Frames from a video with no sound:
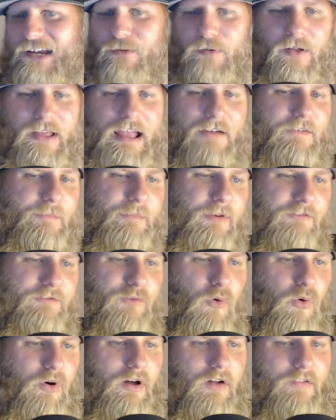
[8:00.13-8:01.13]
you really haven't moved
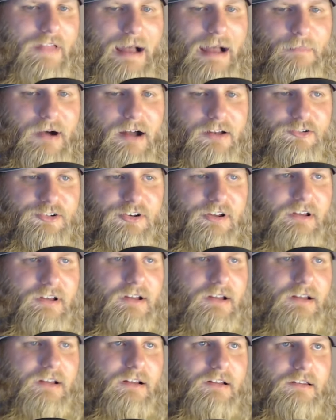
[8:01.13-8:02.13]
forward all that much.
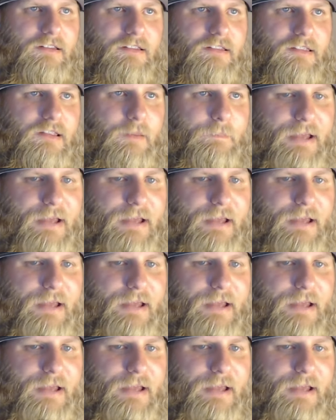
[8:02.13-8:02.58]
The